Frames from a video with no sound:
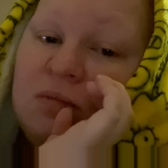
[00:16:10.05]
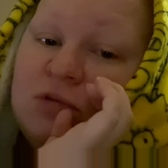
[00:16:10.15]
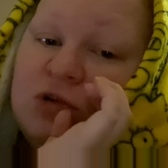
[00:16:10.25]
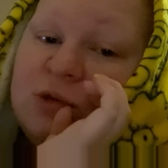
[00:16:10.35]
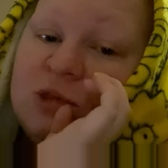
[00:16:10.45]

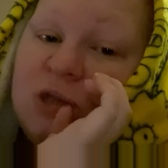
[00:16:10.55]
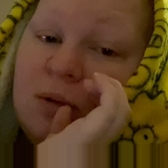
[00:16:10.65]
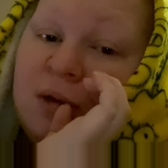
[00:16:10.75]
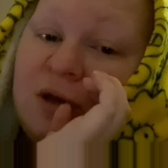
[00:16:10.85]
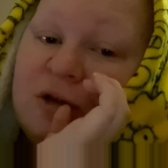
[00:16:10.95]
She was
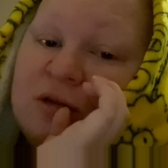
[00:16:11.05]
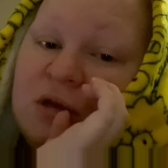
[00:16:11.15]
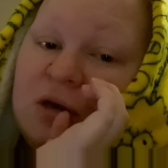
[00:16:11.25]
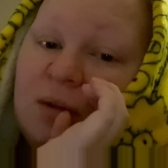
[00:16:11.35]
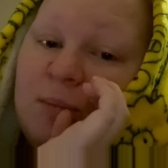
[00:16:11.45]
so
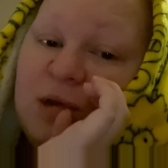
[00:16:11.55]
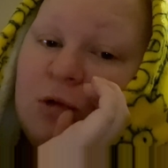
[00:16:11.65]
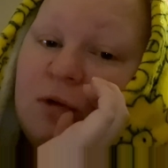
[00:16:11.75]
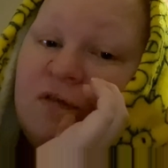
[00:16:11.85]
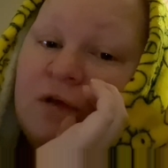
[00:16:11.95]
innocent and
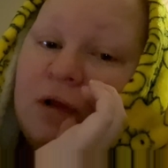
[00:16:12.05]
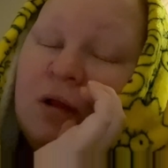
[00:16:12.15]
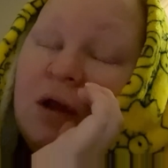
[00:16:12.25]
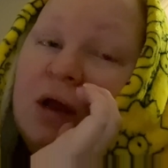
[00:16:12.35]
beautiful.